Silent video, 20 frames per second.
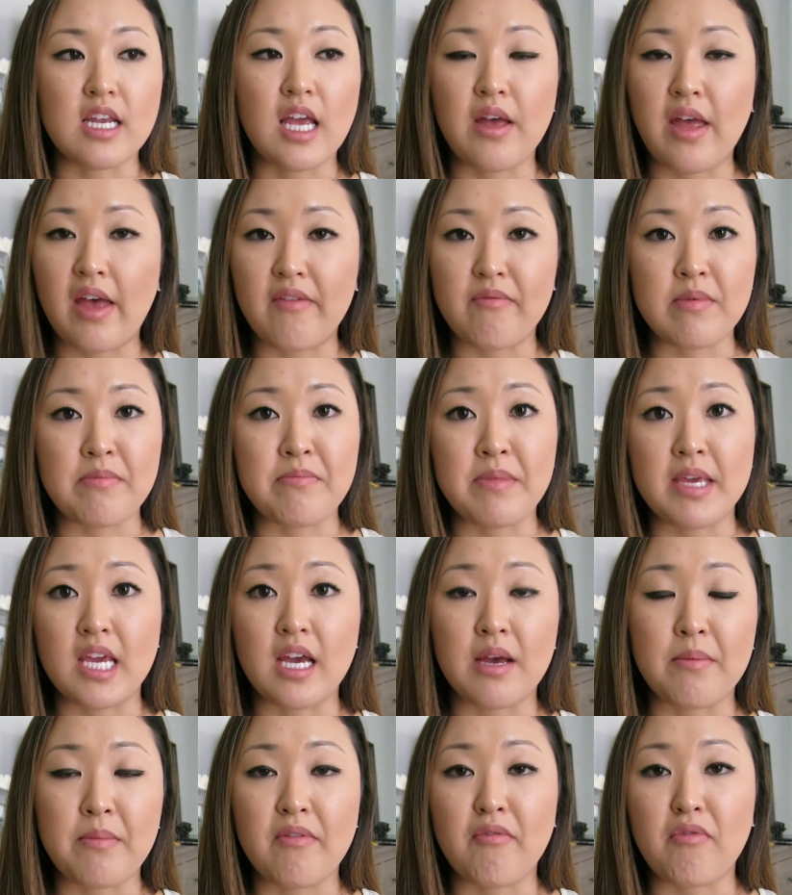having me
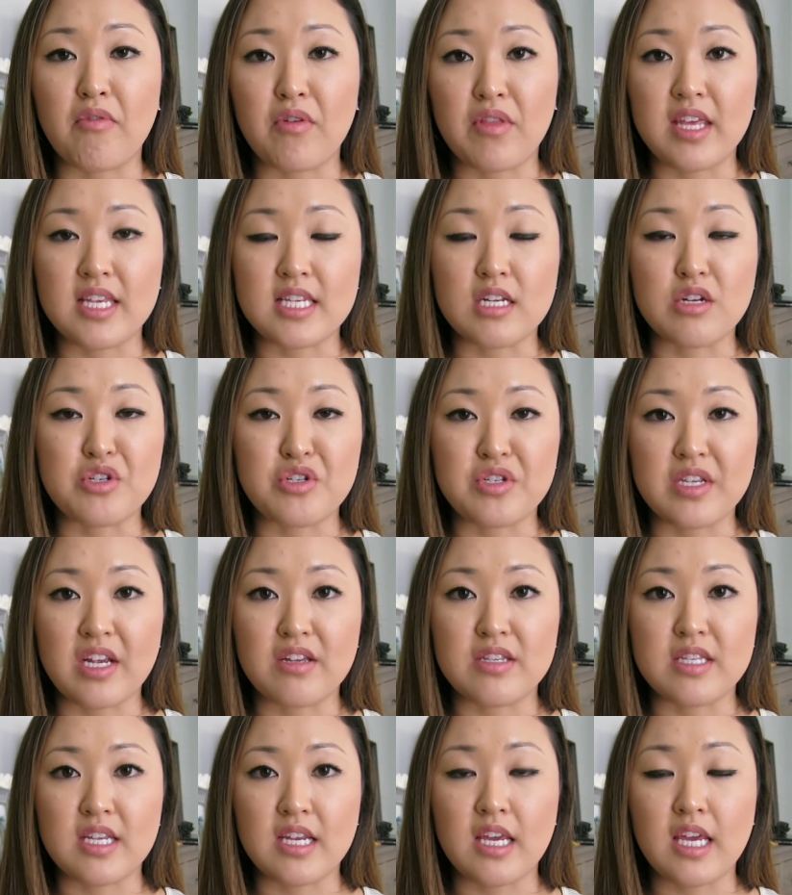come in for these
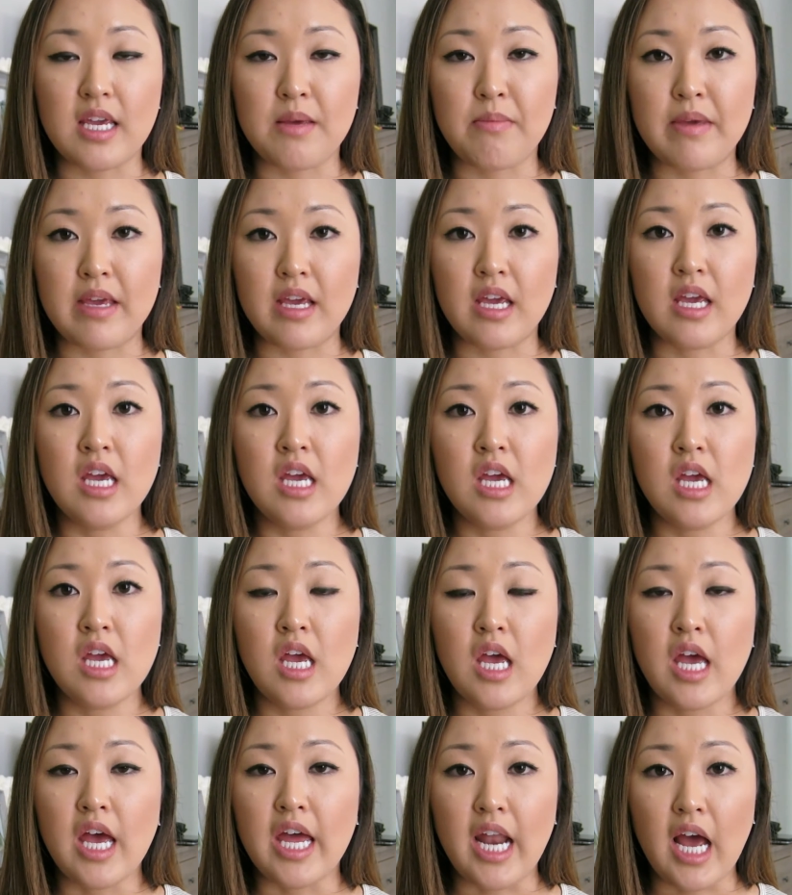ultrasounds and keeping
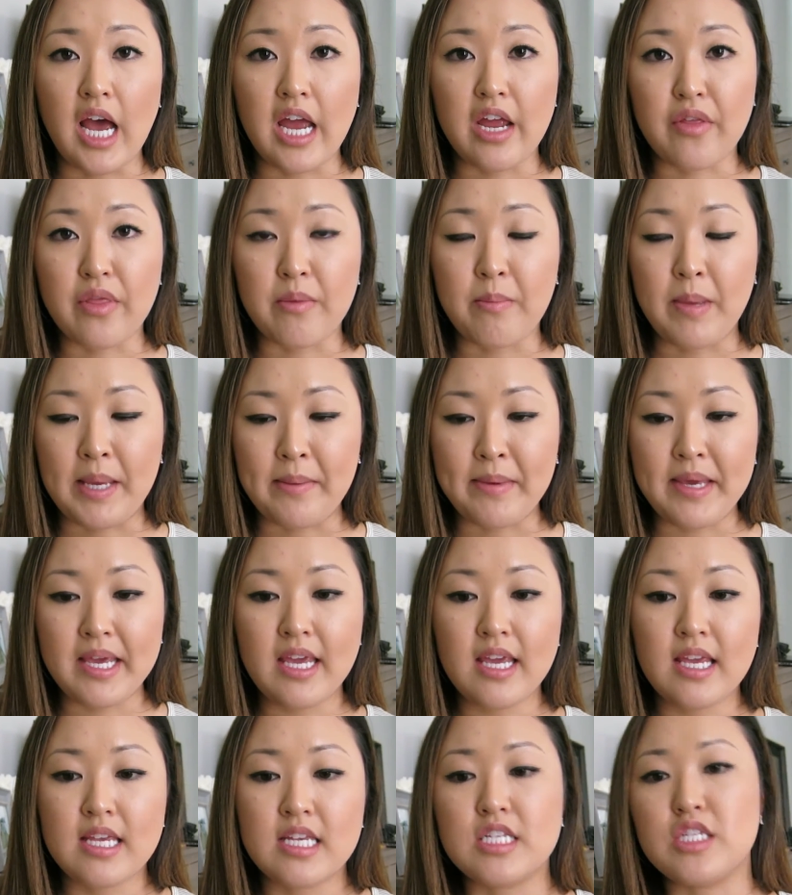an eye on the baby.